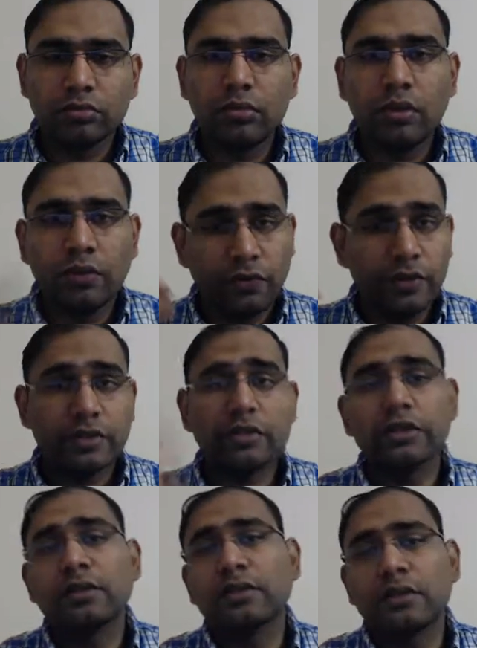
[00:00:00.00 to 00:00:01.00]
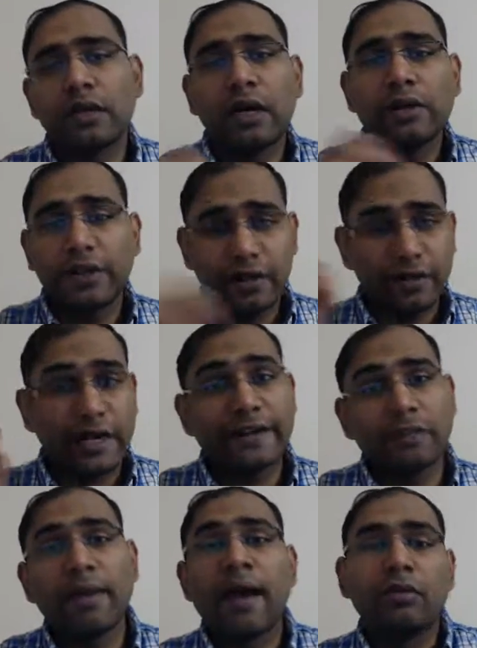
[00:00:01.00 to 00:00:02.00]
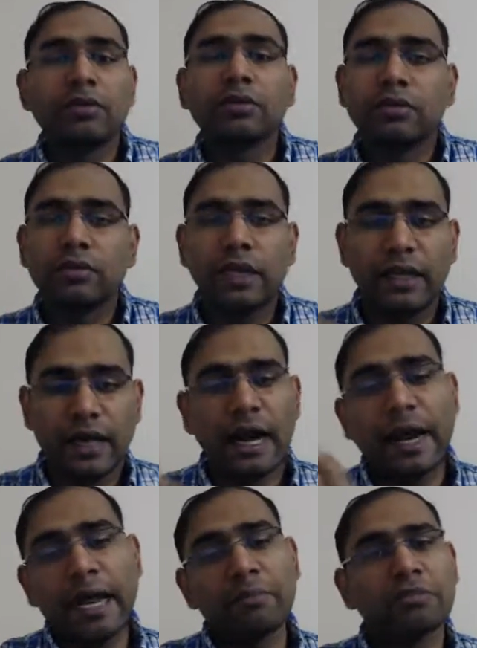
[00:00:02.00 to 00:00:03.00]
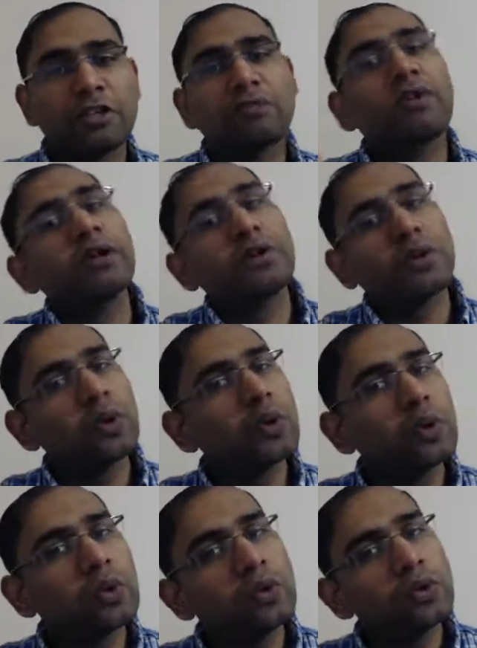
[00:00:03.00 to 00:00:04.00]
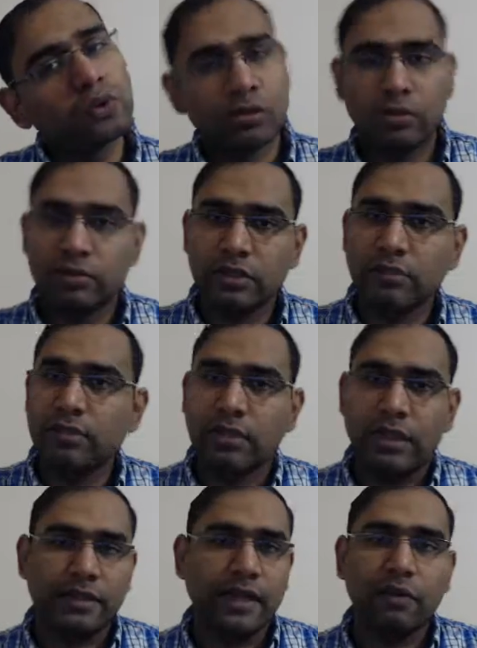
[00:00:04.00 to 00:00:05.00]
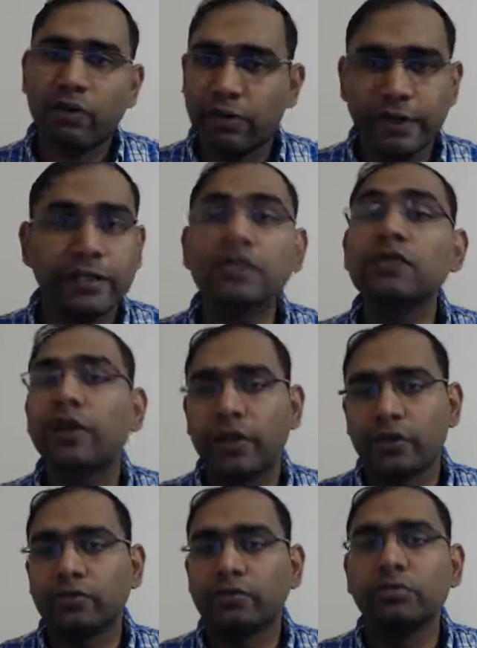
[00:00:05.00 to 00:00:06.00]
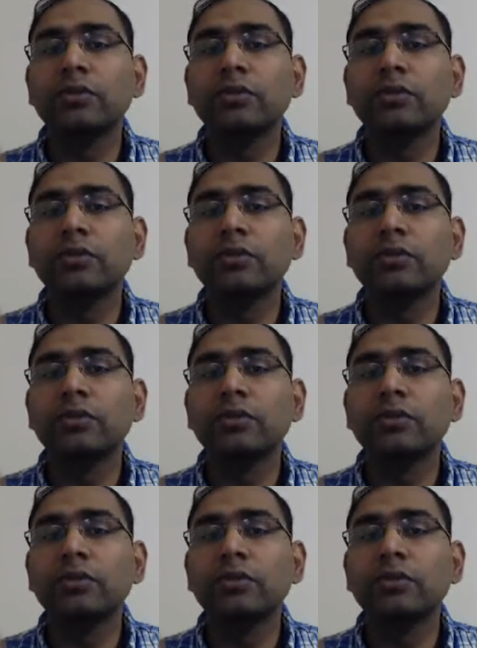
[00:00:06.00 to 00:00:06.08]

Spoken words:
The first is you can write them out, like I am someone who, something like that, whatever it is for you.